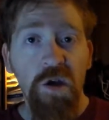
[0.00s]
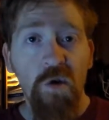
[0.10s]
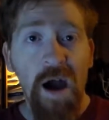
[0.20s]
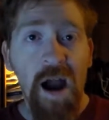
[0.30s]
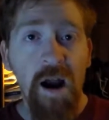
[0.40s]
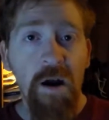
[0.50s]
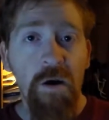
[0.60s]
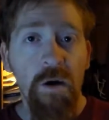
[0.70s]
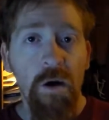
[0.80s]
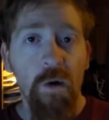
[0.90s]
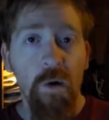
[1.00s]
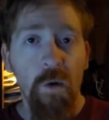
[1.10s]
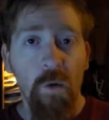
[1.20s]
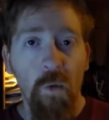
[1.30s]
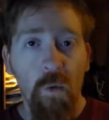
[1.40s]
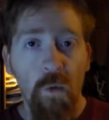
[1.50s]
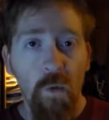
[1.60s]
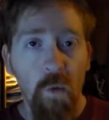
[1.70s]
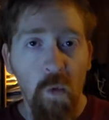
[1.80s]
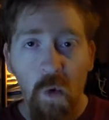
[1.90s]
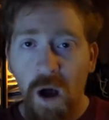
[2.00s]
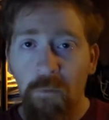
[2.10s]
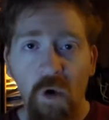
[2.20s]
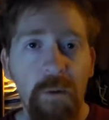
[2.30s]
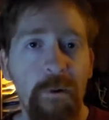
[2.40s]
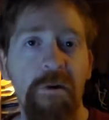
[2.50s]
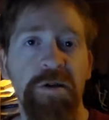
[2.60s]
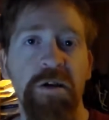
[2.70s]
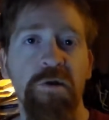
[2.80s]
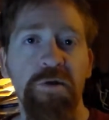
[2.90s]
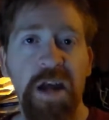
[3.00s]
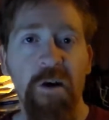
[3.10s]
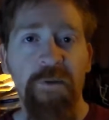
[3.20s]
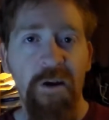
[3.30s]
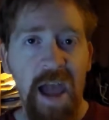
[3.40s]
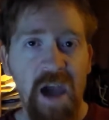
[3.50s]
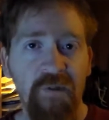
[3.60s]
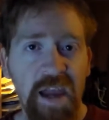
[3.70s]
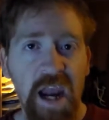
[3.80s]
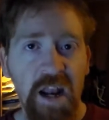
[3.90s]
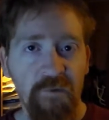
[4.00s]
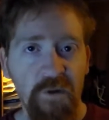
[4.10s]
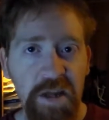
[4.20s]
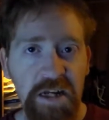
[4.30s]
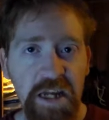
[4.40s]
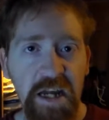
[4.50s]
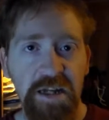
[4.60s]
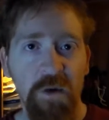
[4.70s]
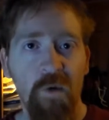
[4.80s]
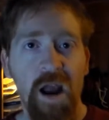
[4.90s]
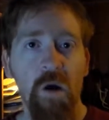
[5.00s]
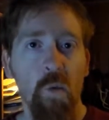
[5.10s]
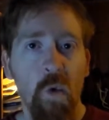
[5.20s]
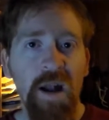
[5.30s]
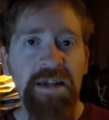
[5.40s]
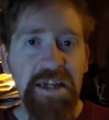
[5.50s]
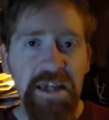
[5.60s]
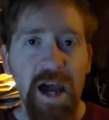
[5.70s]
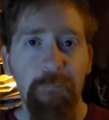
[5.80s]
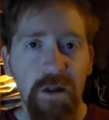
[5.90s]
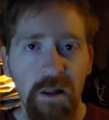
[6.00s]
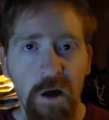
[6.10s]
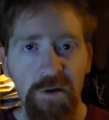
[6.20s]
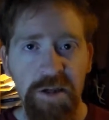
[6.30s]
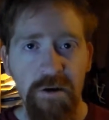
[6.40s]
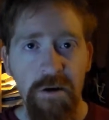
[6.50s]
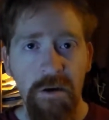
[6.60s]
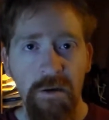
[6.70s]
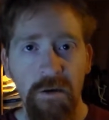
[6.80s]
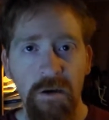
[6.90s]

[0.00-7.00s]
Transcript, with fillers: you are one more person who's out there advocating for these kids, and we are one step closer